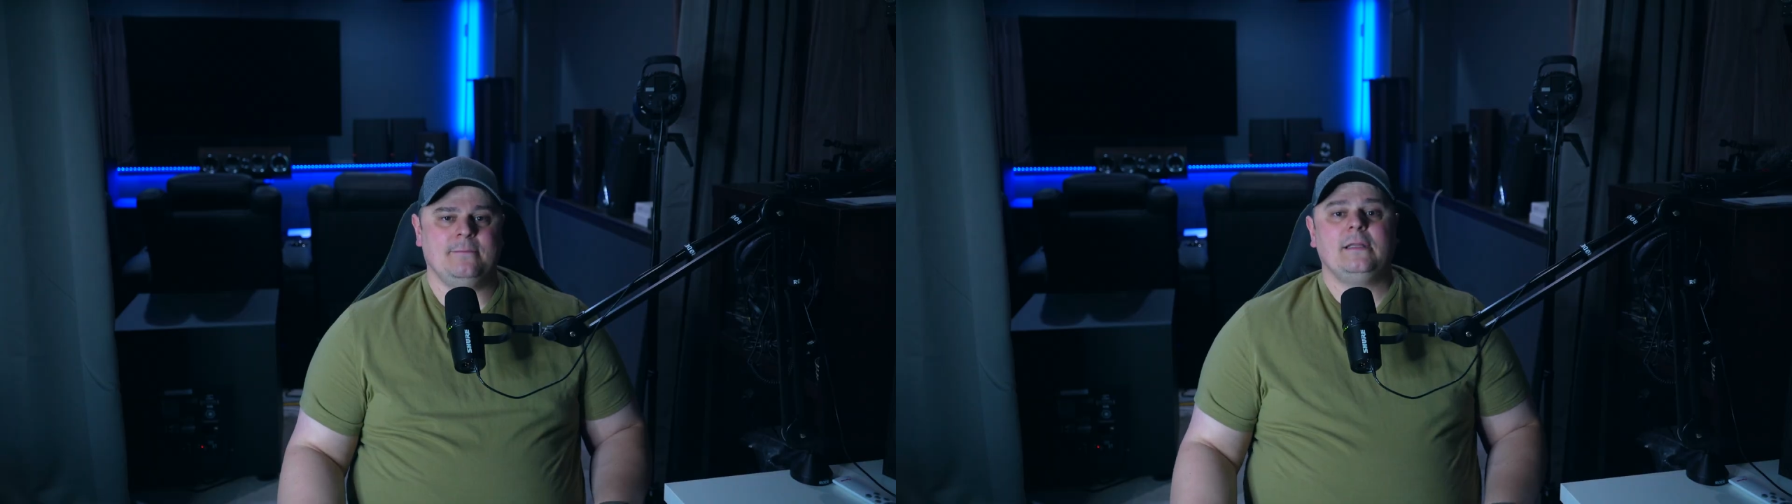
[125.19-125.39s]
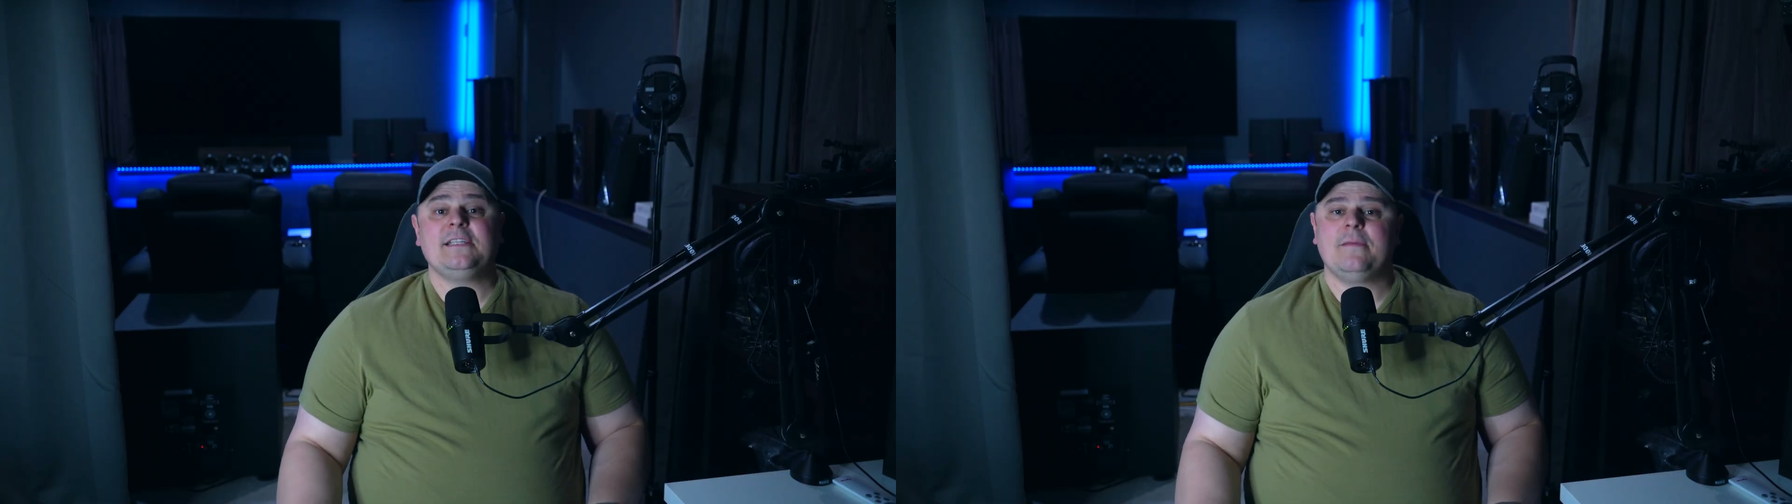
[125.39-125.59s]

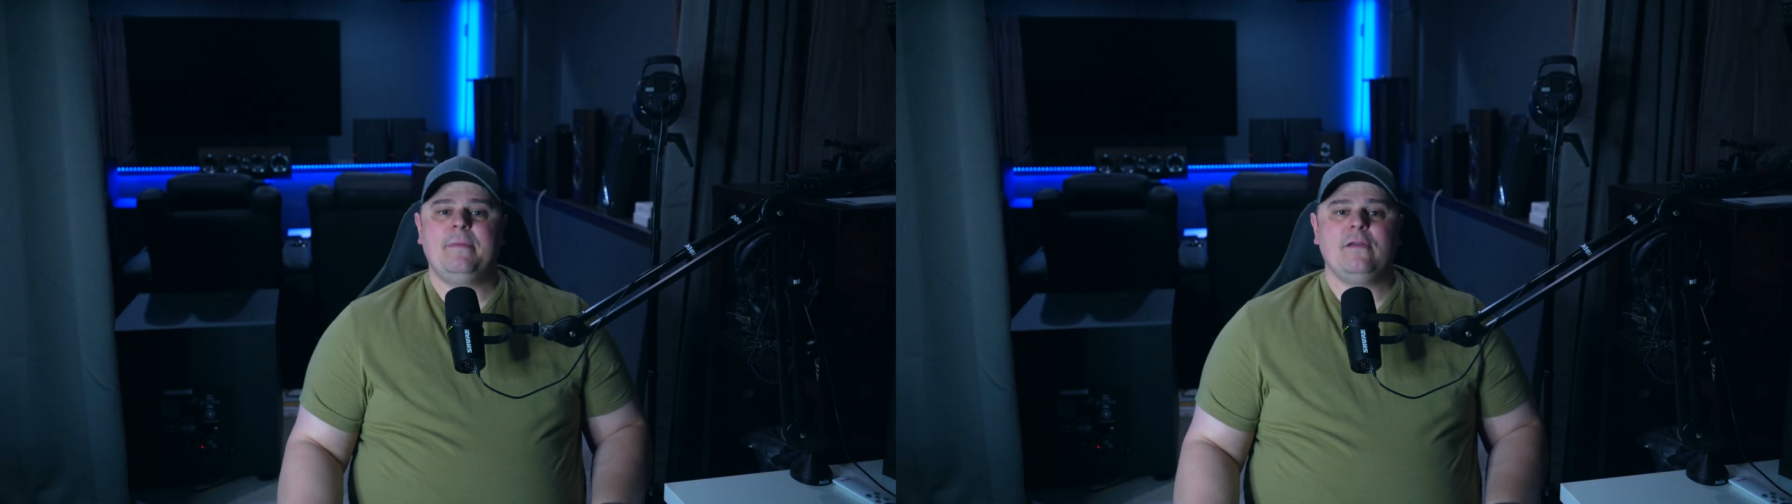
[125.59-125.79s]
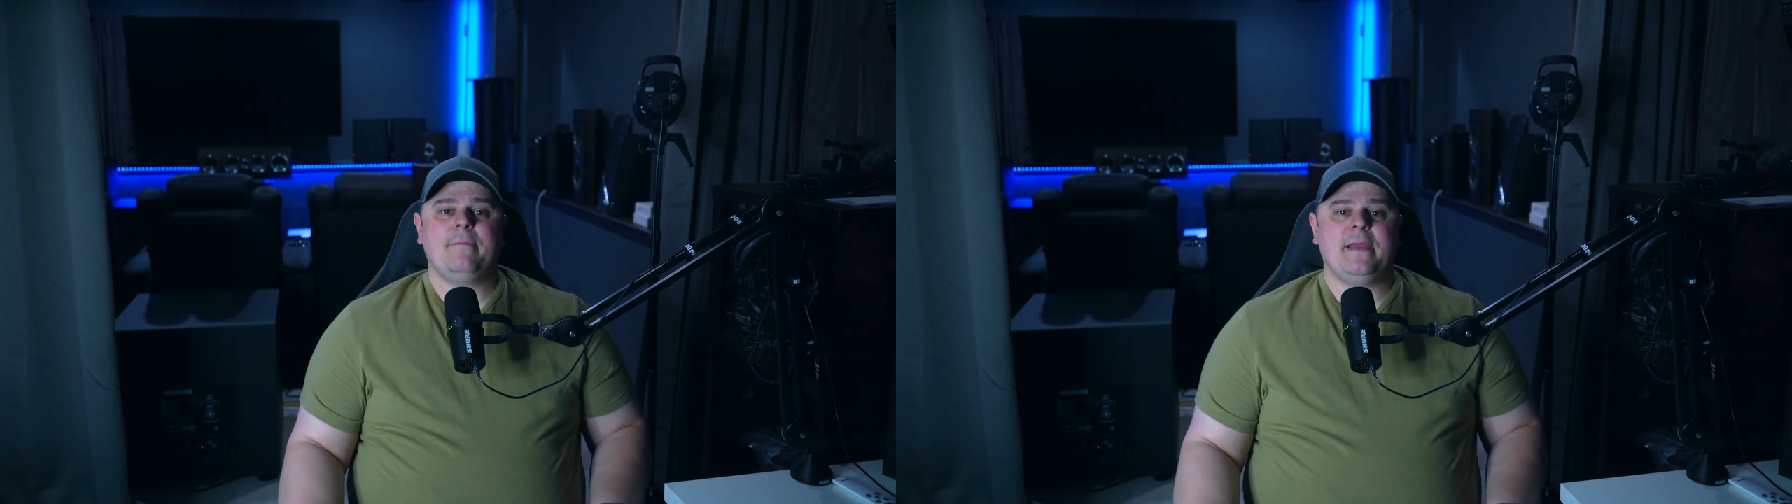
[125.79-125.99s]
Let's
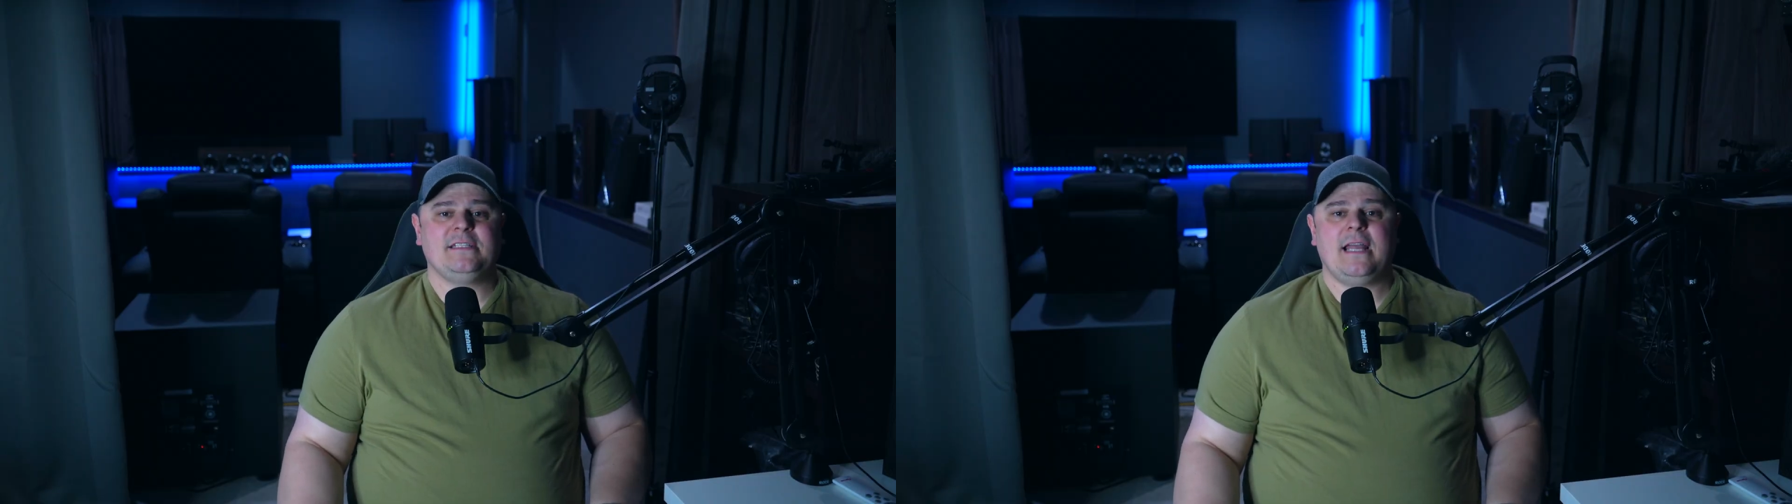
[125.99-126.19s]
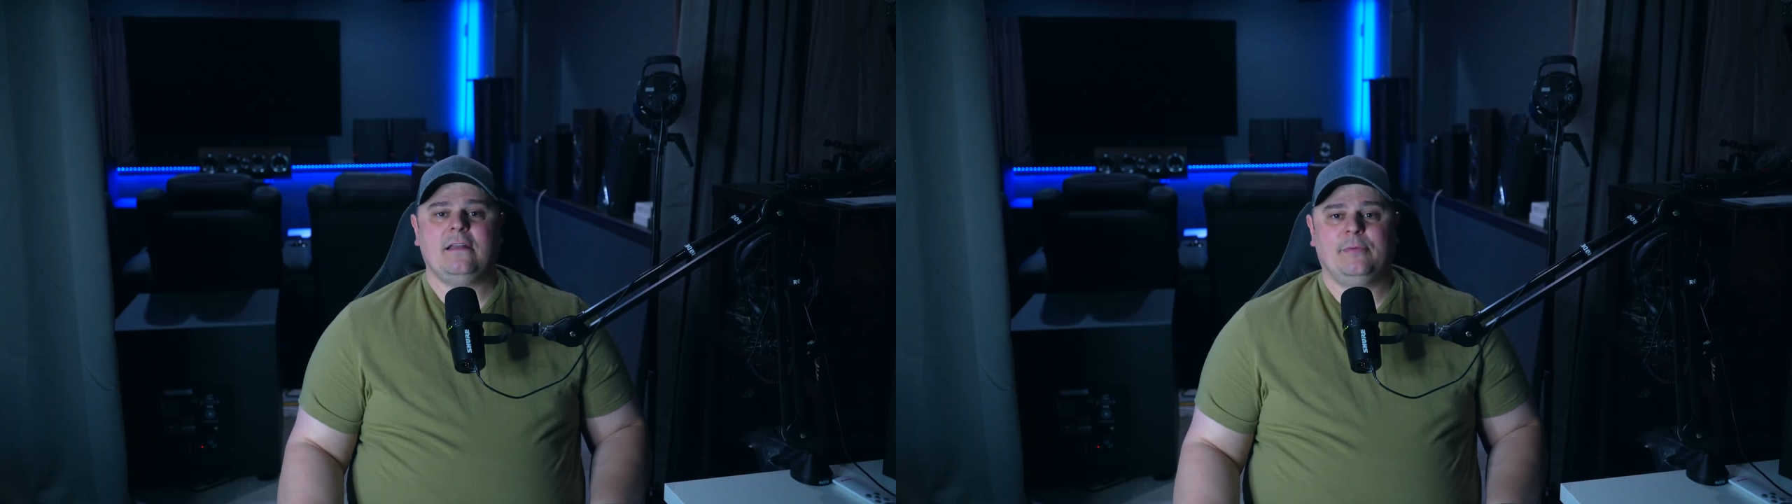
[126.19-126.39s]
compare the bass
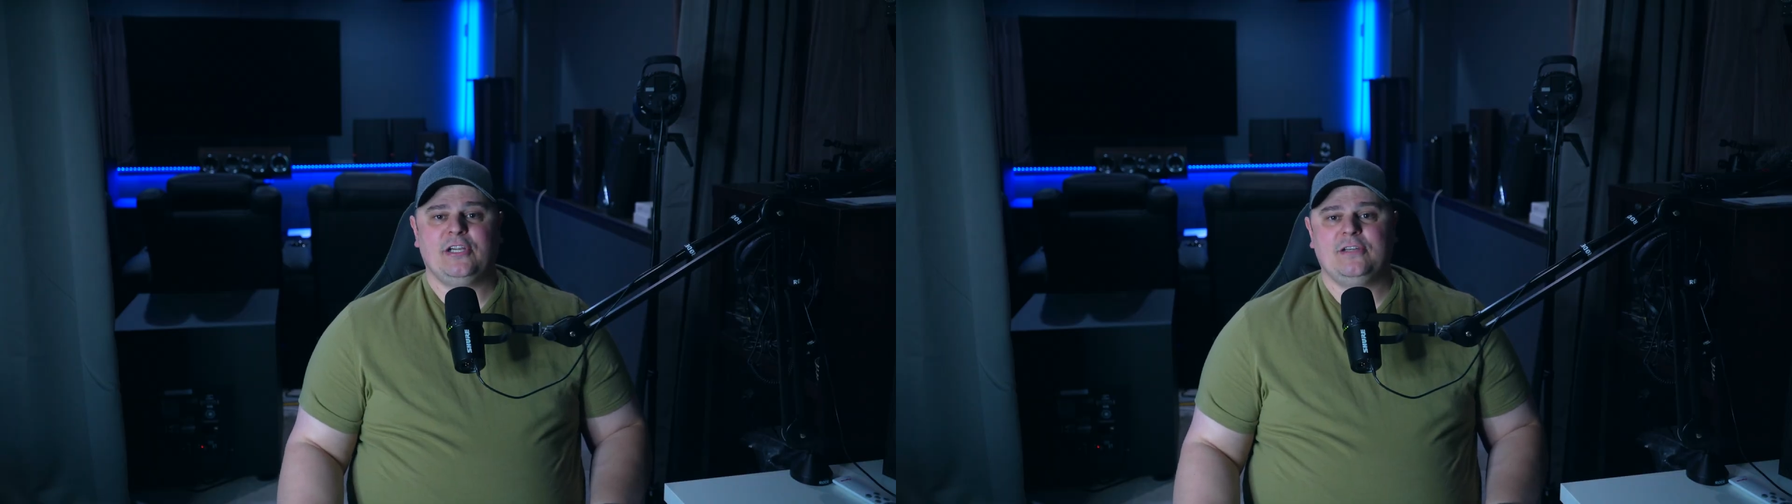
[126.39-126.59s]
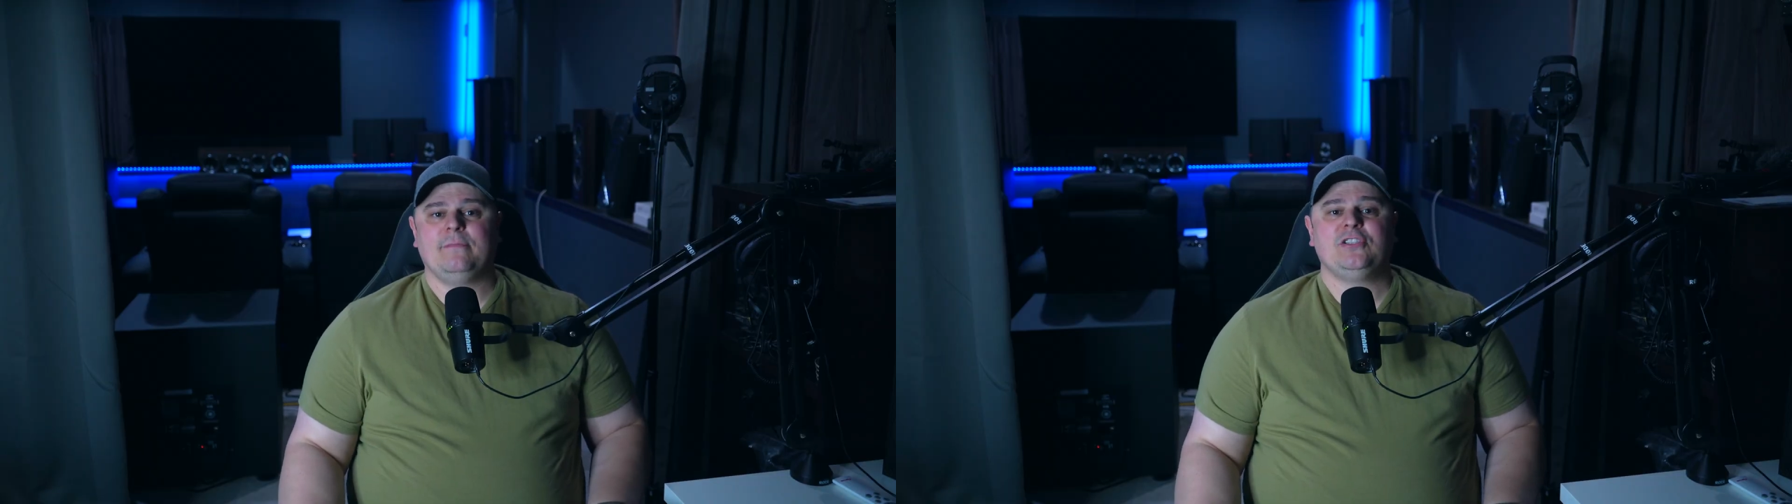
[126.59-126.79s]

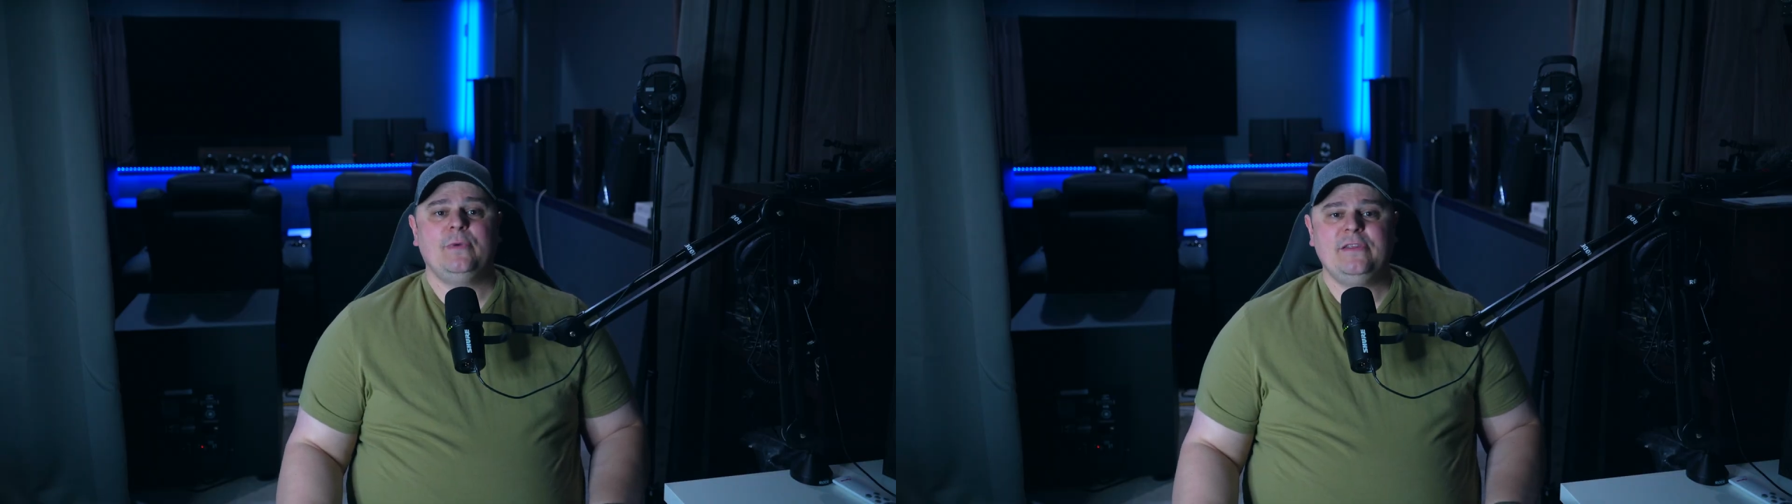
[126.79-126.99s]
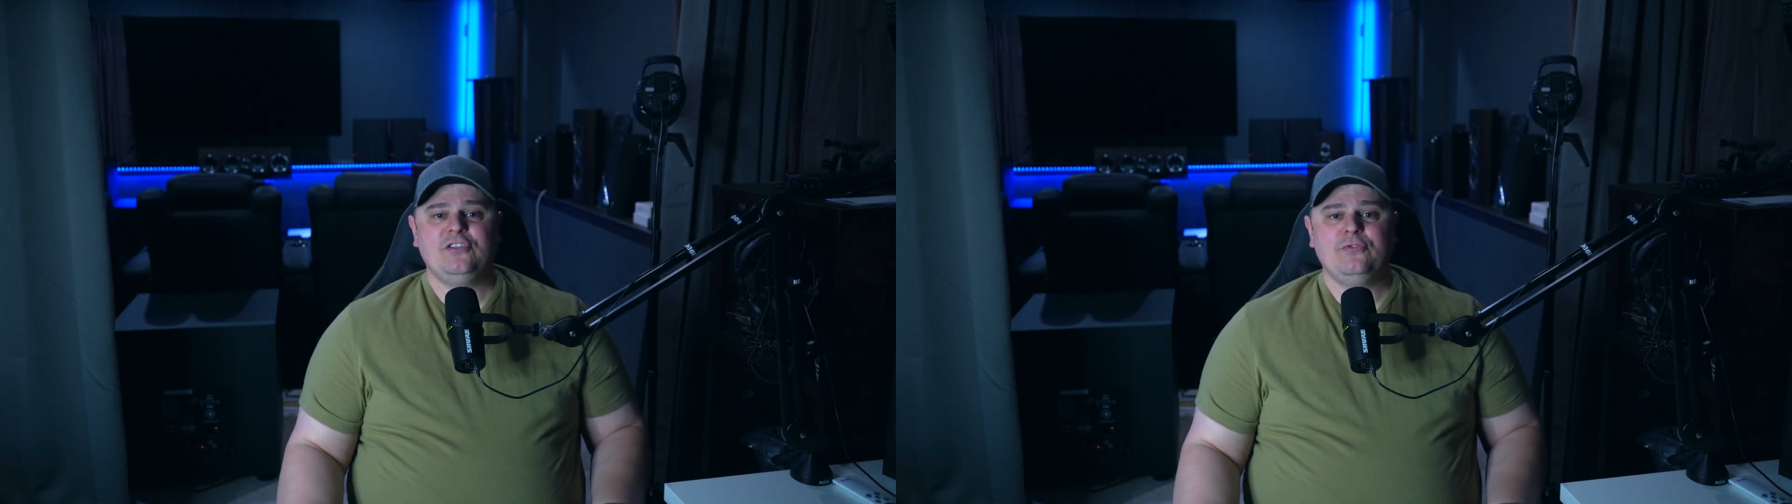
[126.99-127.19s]
calibration
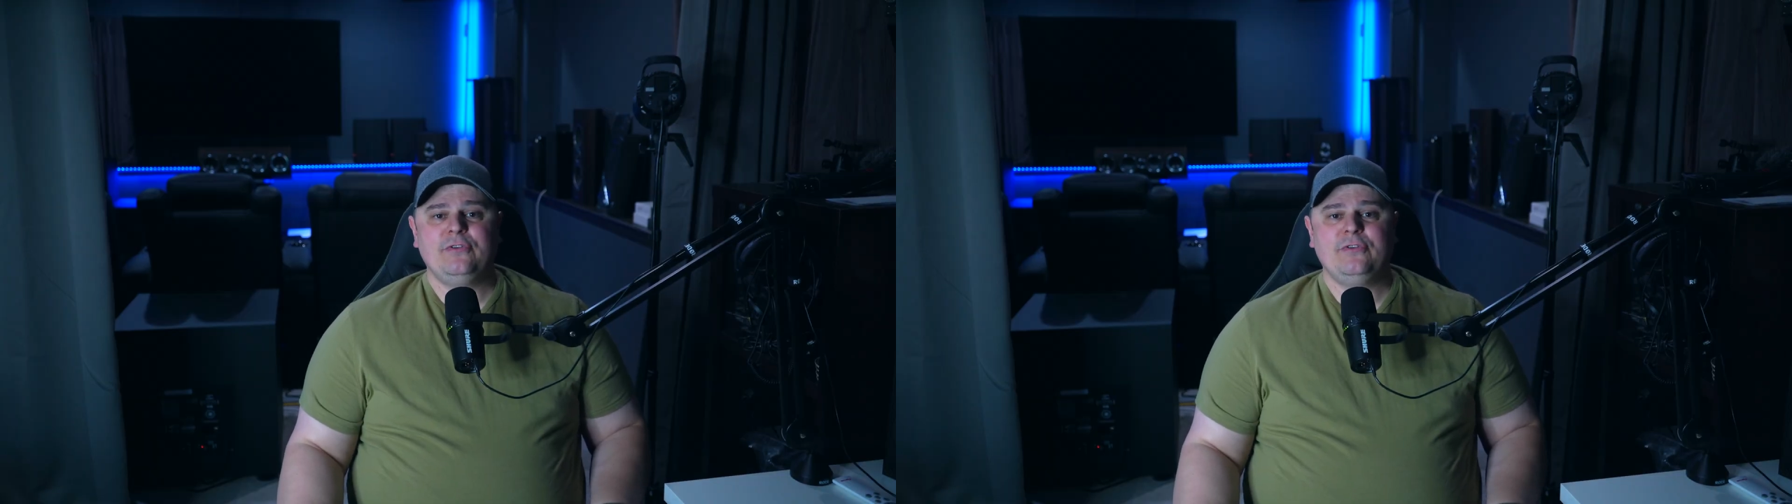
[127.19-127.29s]
between the two